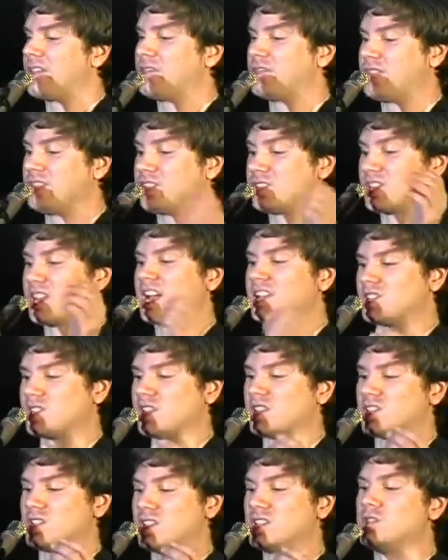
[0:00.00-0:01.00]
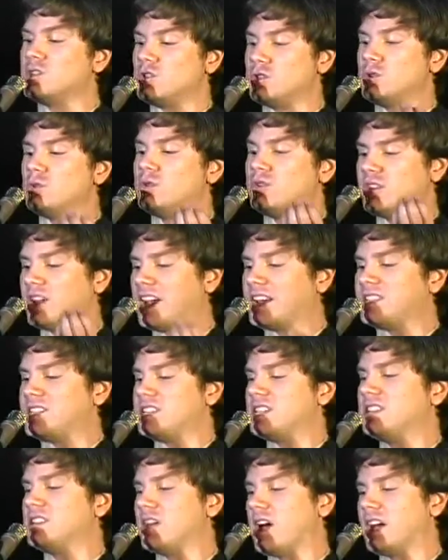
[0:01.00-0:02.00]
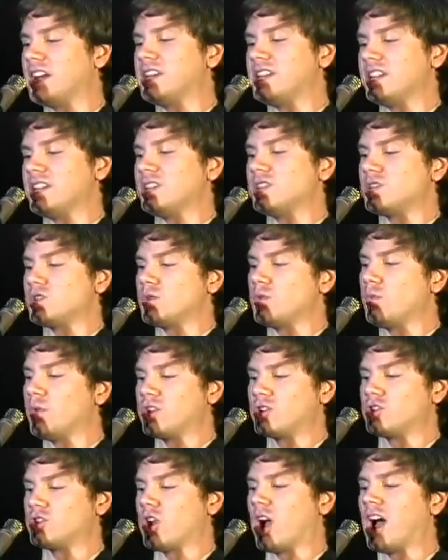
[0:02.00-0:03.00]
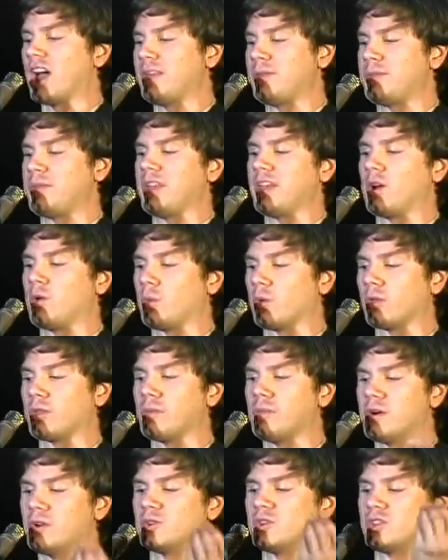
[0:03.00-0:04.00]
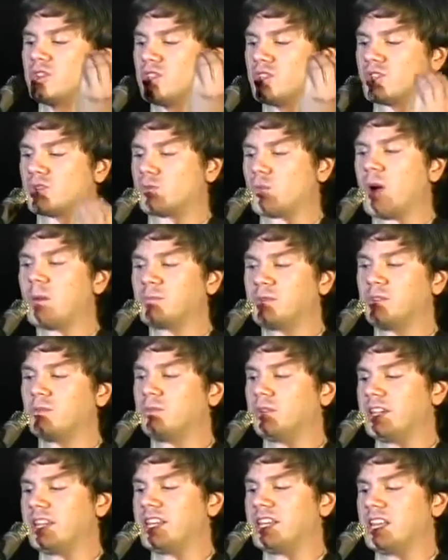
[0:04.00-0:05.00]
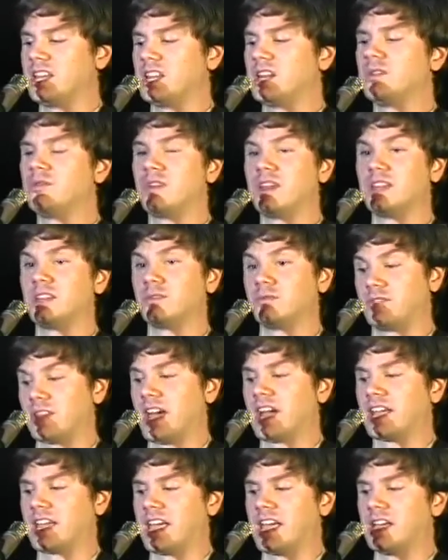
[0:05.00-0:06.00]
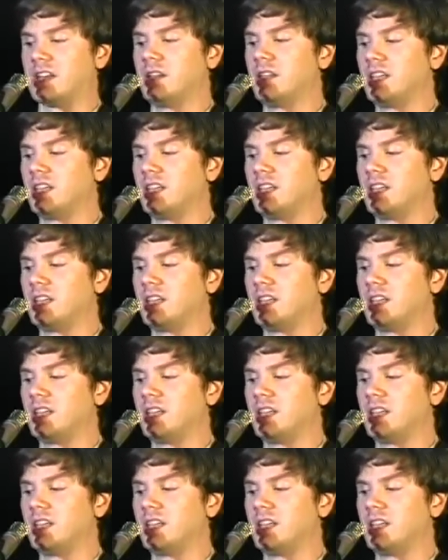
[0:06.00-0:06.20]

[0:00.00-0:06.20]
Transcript: this gets us into the 1990s, which I think were the most disruptively innovative decade